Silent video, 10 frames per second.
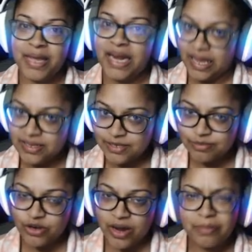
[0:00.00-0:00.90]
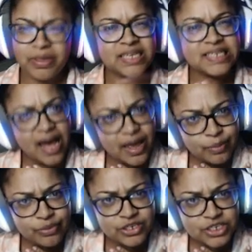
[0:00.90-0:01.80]
and subscribe because I
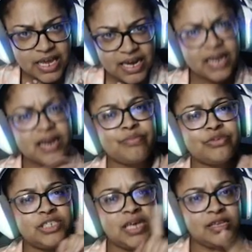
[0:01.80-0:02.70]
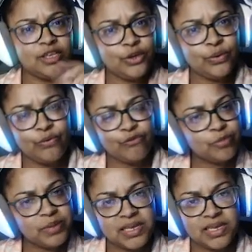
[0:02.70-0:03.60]
appreciate it and I appreciate you for
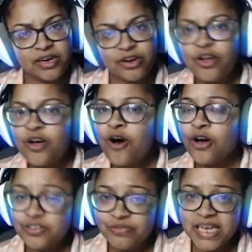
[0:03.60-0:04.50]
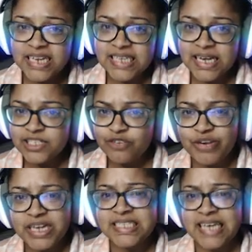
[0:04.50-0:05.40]
being here. Also, if you get a second, don't
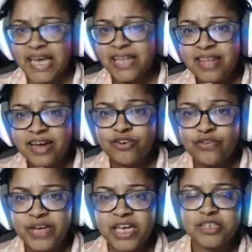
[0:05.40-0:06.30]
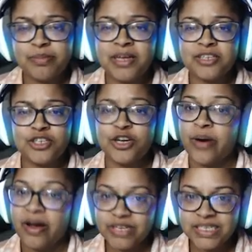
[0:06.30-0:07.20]
forget to hit that notification bell so you know
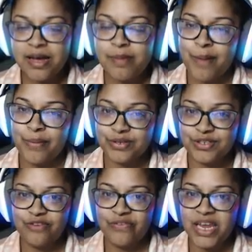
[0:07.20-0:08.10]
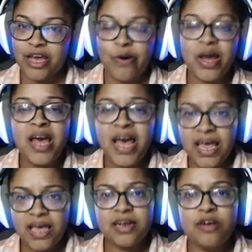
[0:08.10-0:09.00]
every time I post a new video,
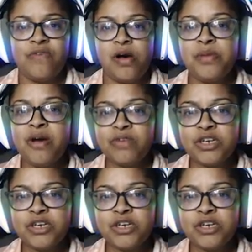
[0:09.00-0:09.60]
and go follow me over on